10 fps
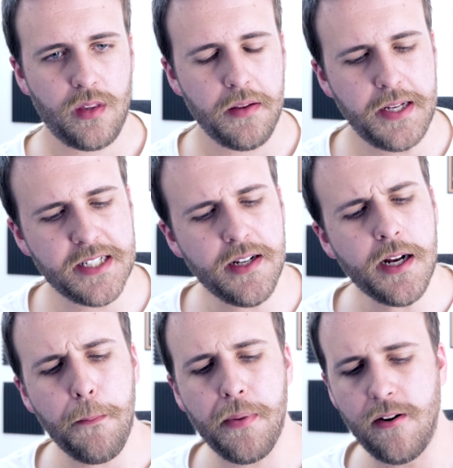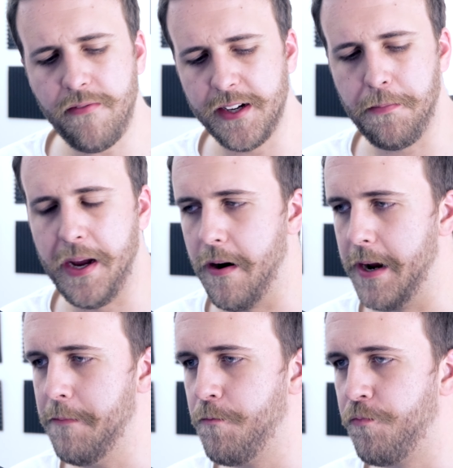It's not a perfect
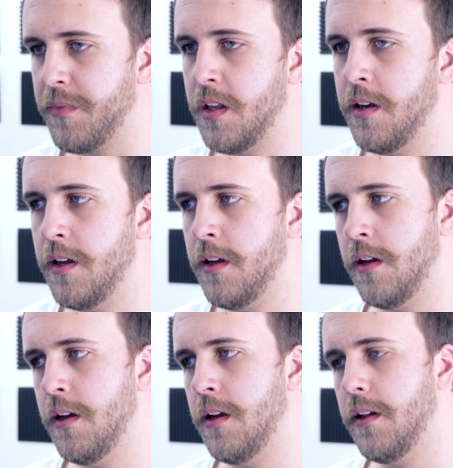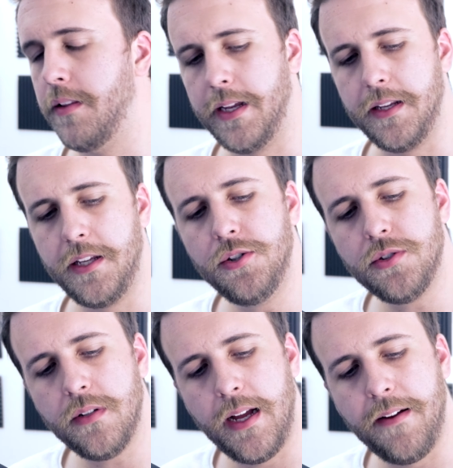pairing. Like
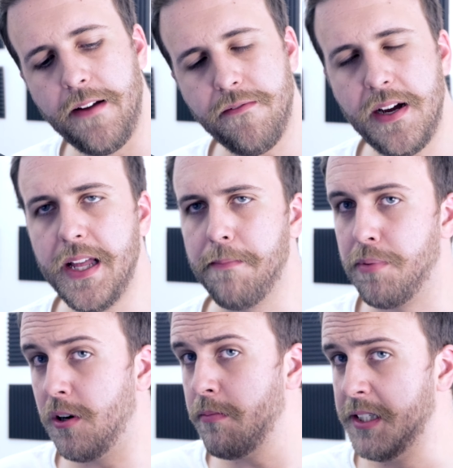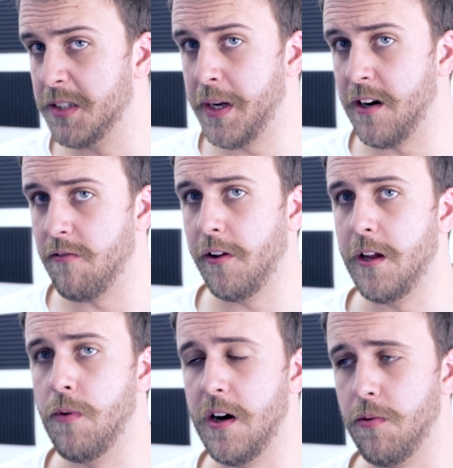usually, I find that bourbons pair really
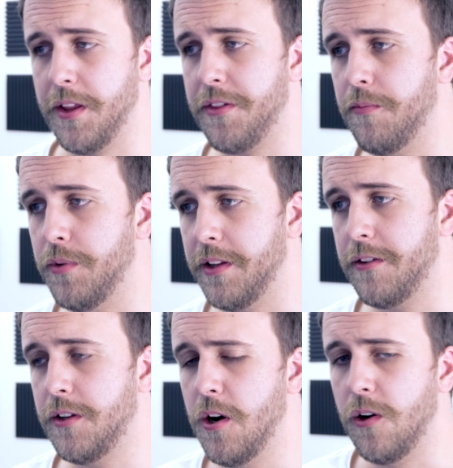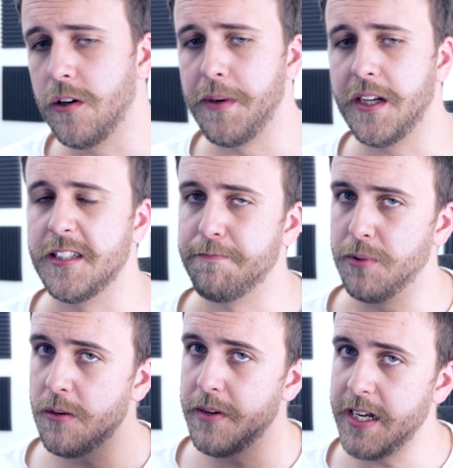well with Coke because
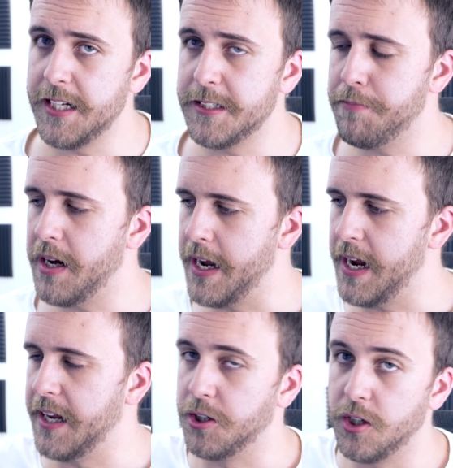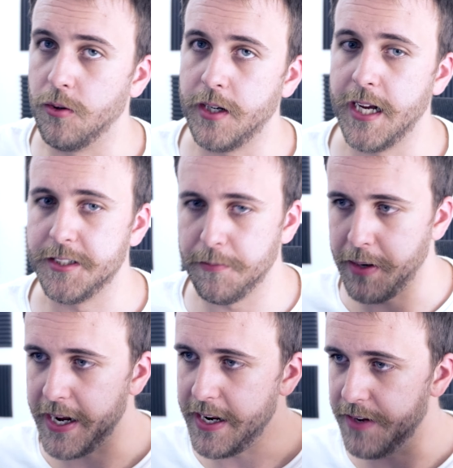bourbon has a bite and Coke has a
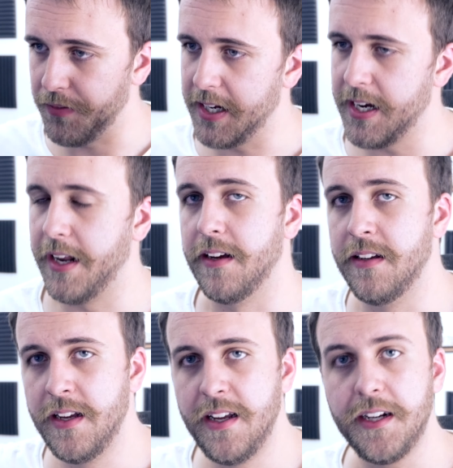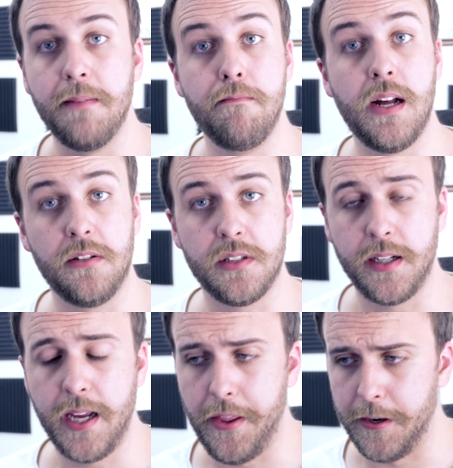bite, and they kind of can meld
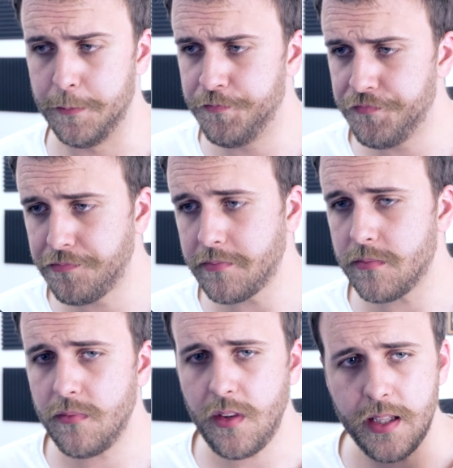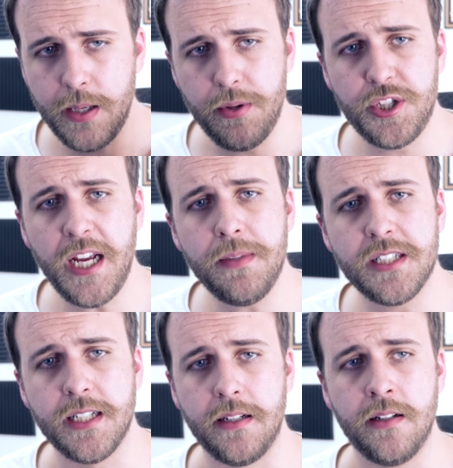together. And with
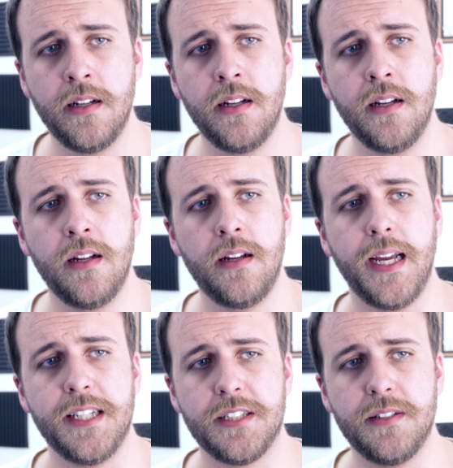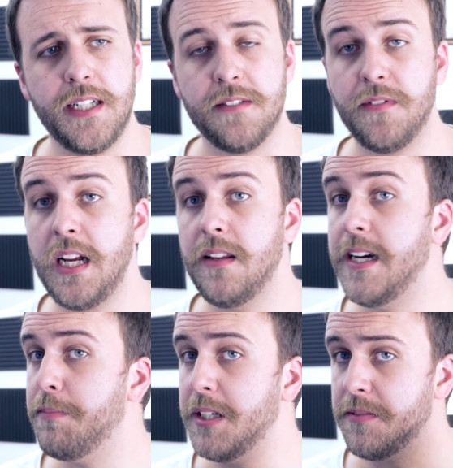Jameson, it's very
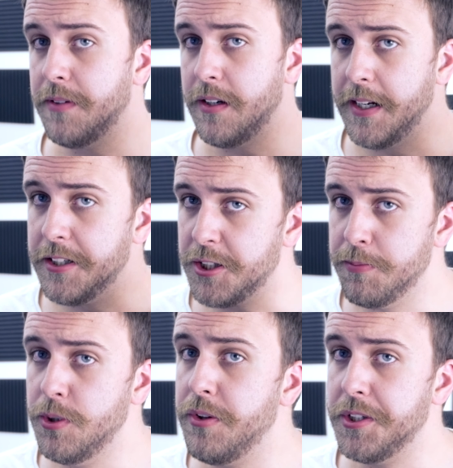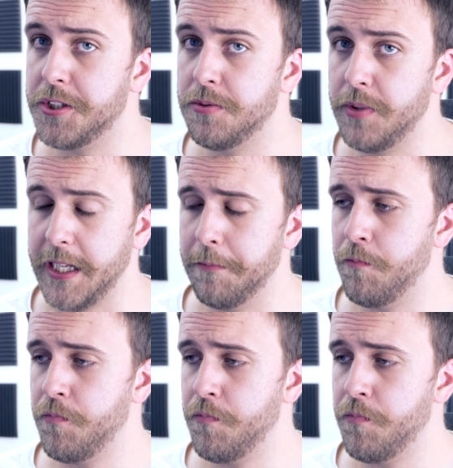light, but it's very smooth and sweet,